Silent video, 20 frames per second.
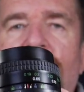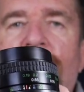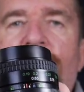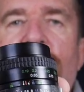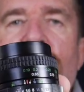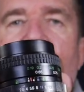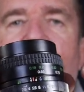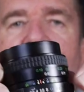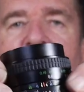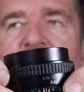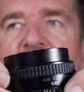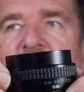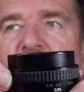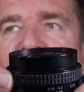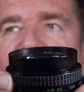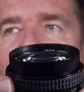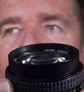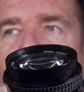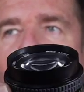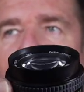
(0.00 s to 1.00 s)
But the
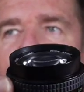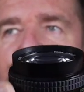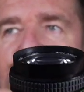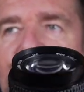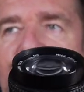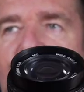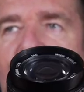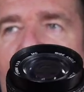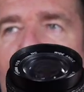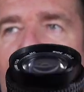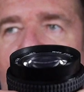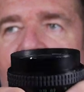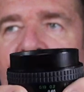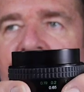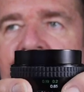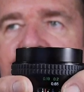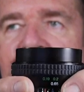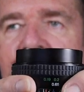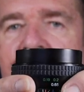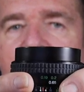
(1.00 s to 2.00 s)
focus throw on
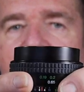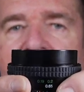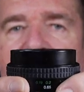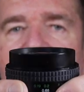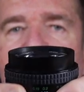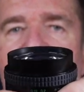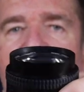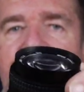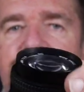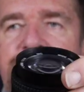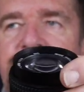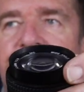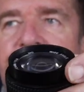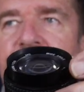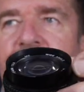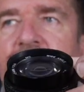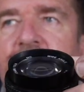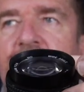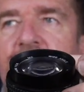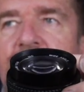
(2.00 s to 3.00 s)
this lens
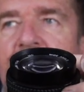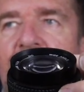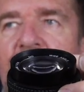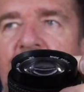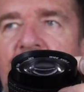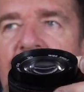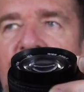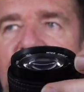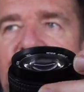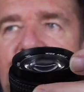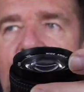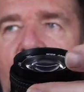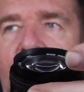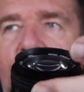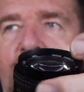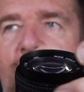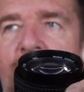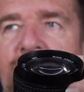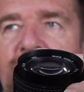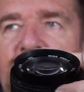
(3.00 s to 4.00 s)
is
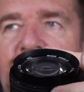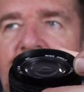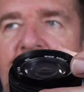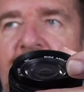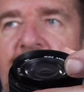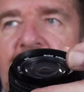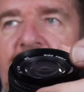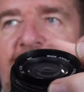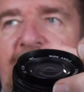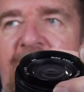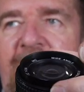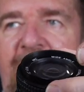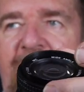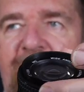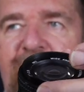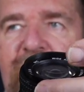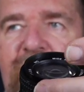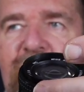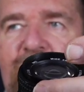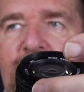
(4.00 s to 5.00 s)
almost a
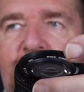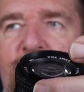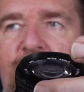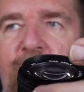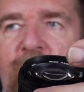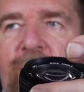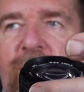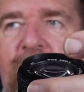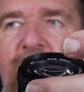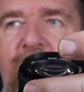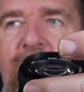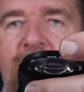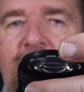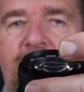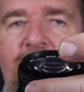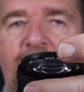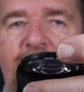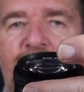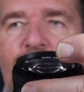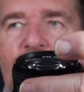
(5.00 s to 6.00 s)
half a turn
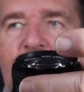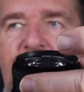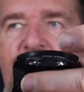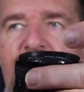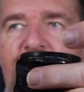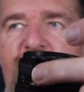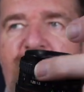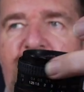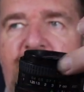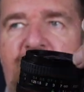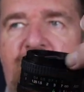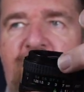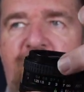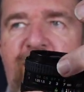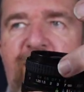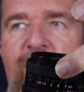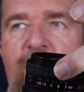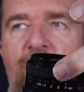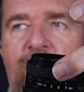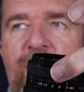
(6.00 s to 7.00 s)
between infinity
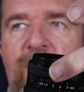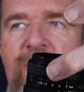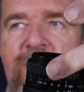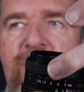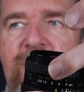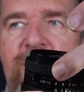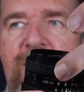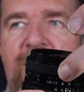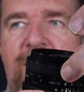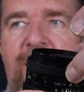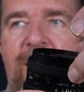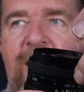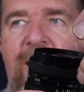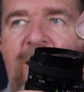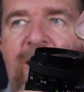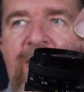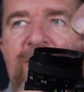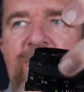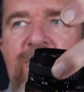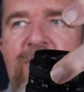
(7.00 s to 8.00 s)
focus
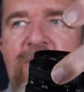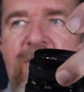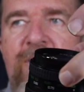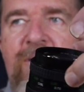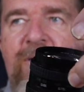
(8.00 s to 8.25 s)
and